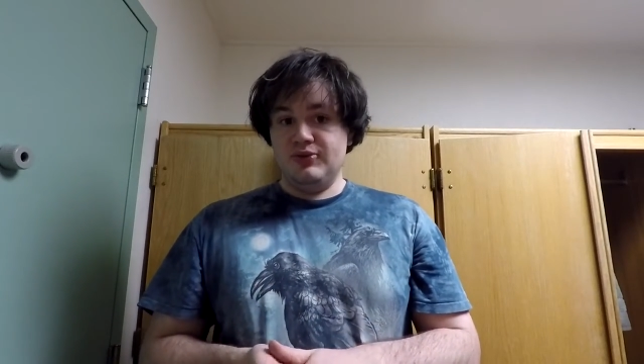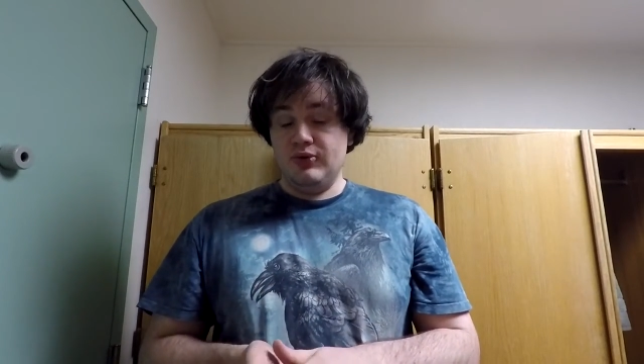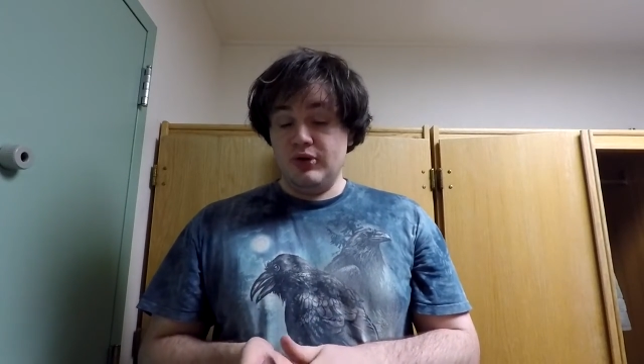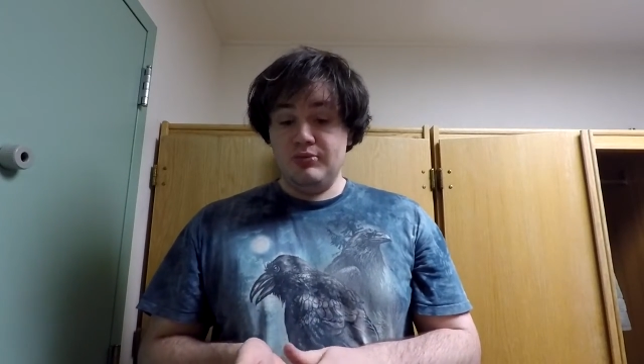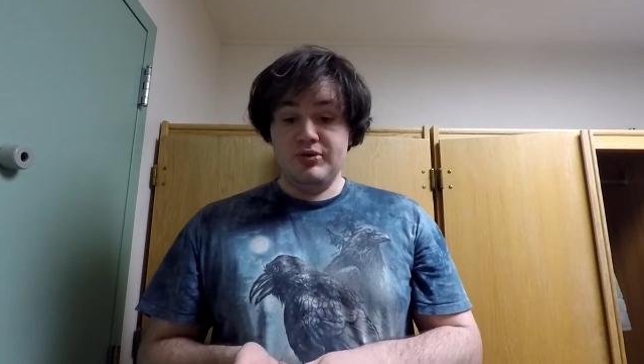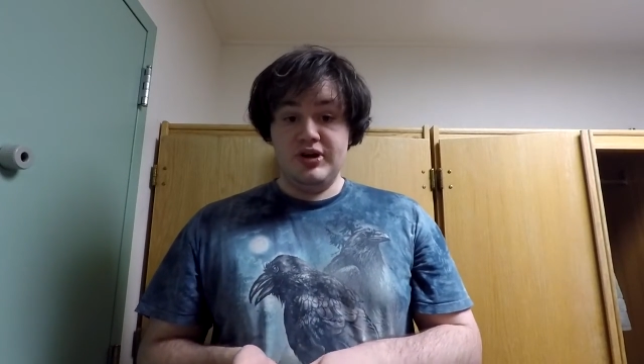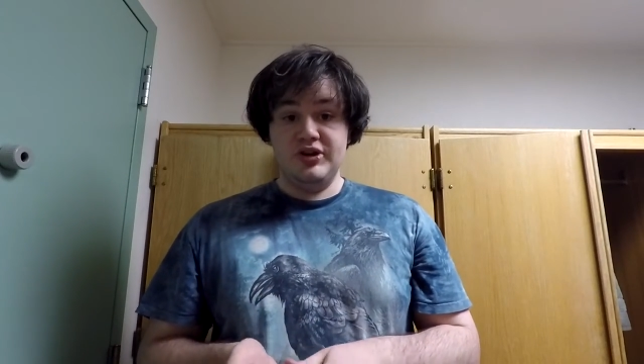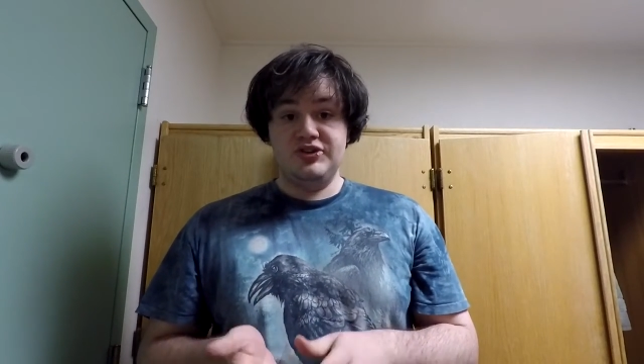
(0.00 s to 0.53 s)

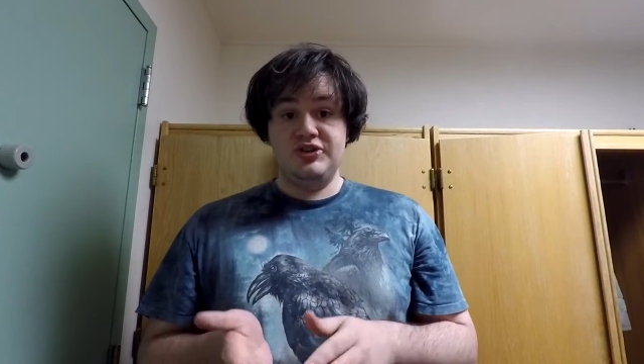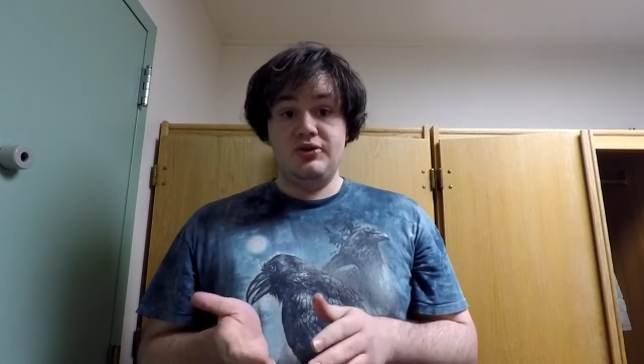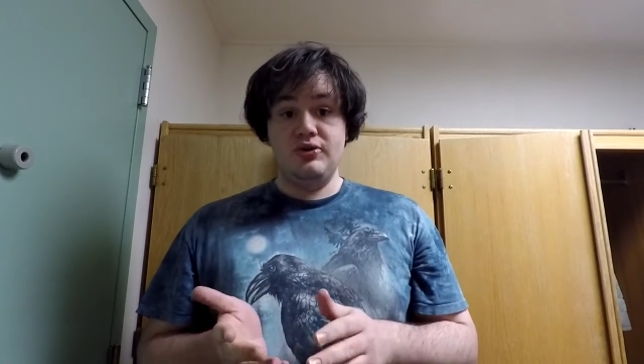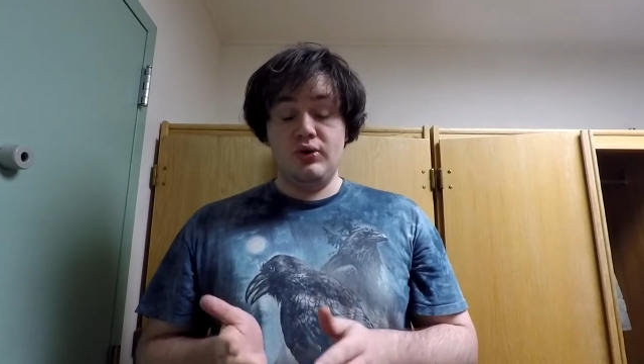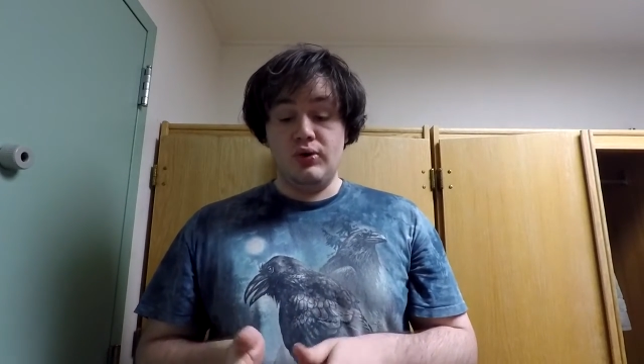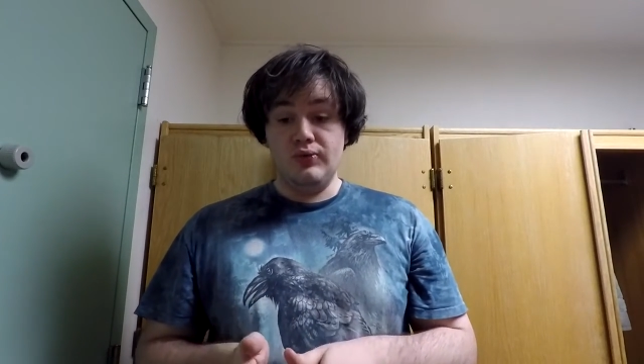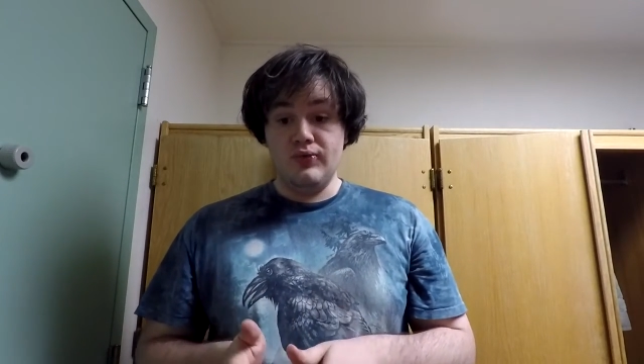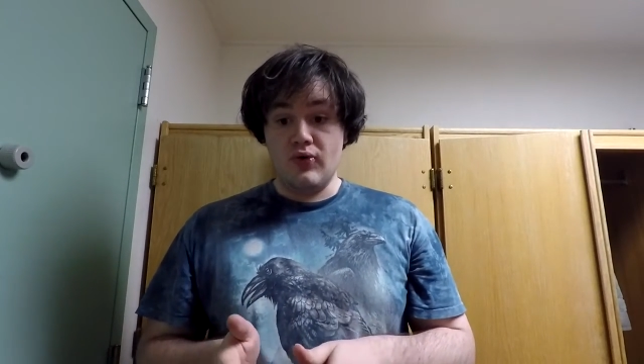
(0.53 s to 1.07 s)
oil production
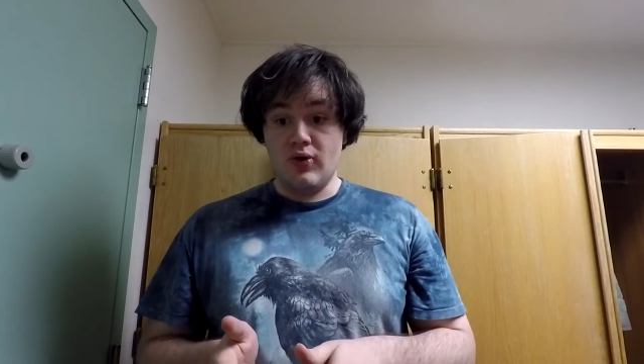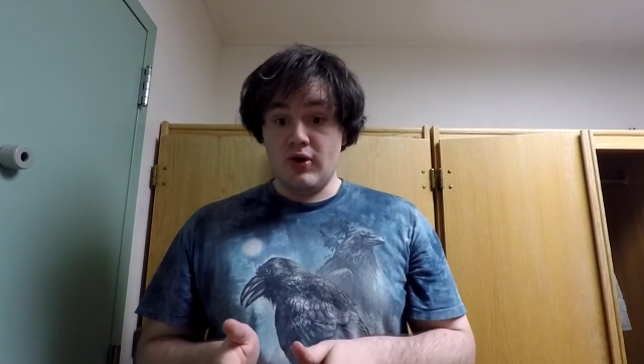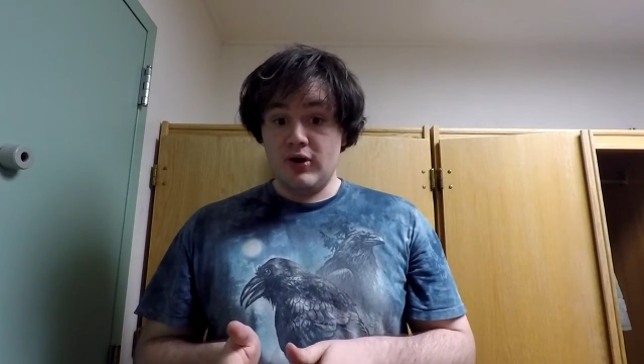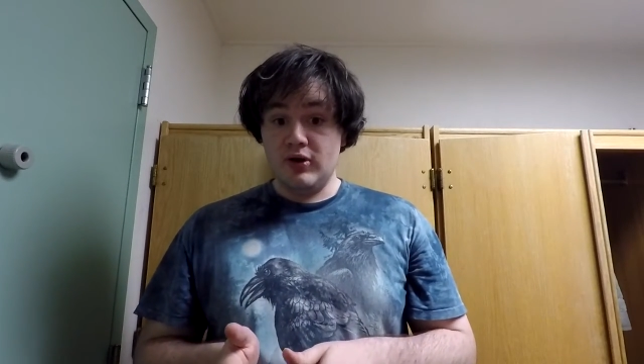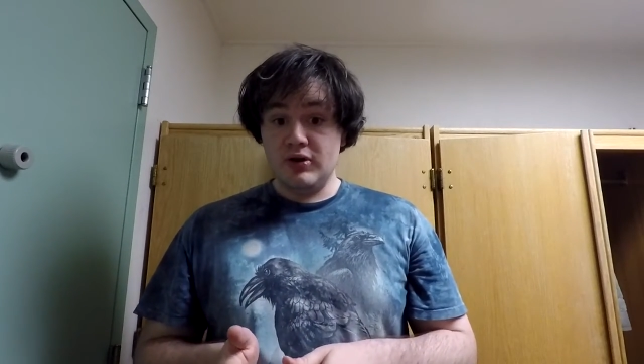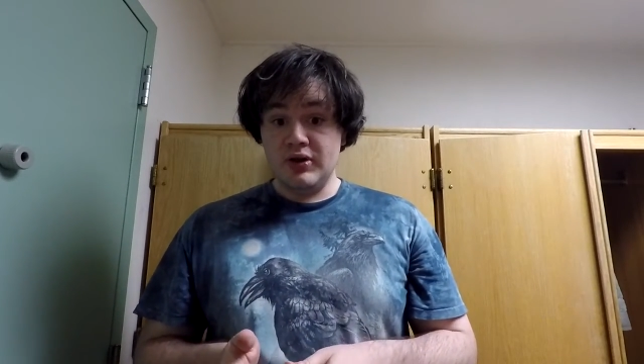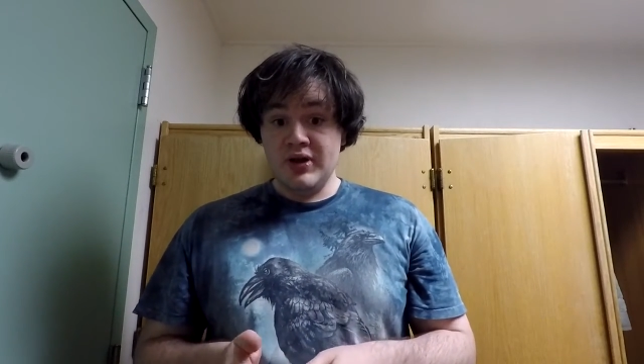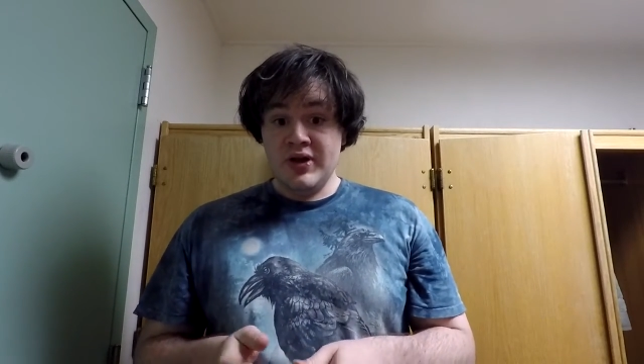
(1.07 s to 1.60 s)

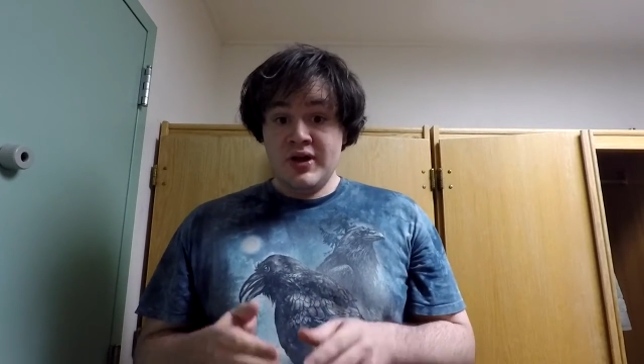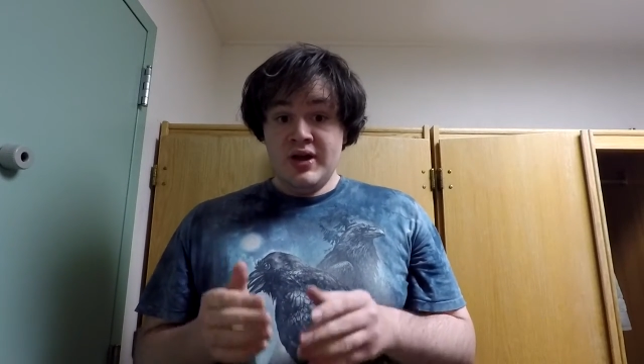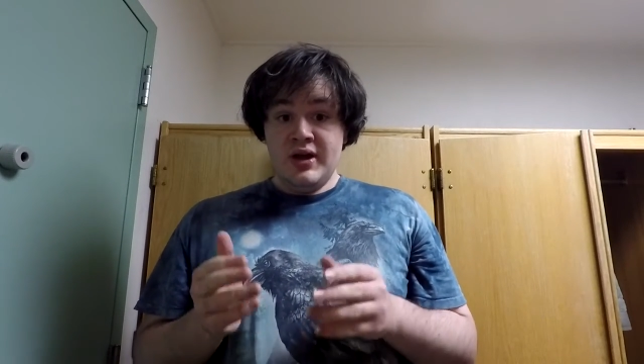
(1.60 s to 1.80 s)
overall,